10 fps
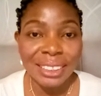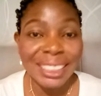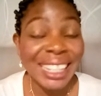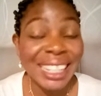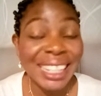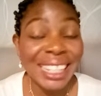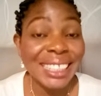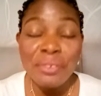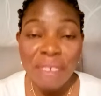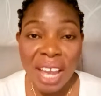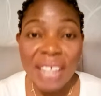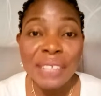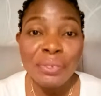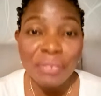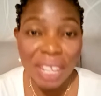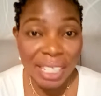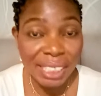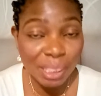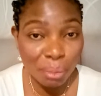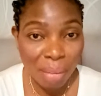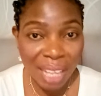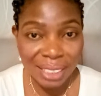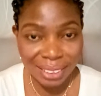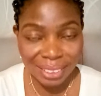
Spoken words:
they're very, very smart.